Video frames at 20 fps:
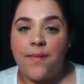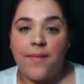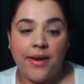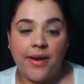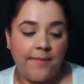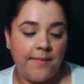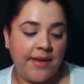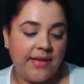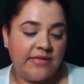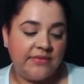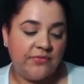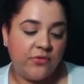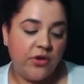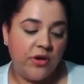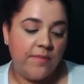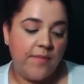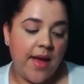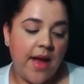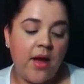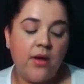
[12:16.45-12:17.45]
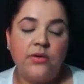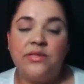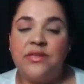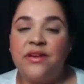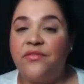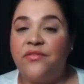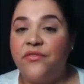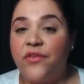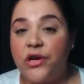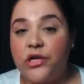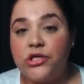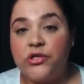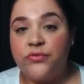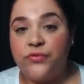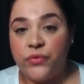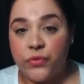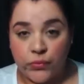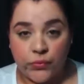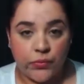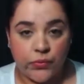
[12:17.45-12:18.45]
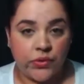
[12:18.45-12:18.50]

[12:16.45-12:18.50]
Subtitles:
it makes 40 pounds of fresh food.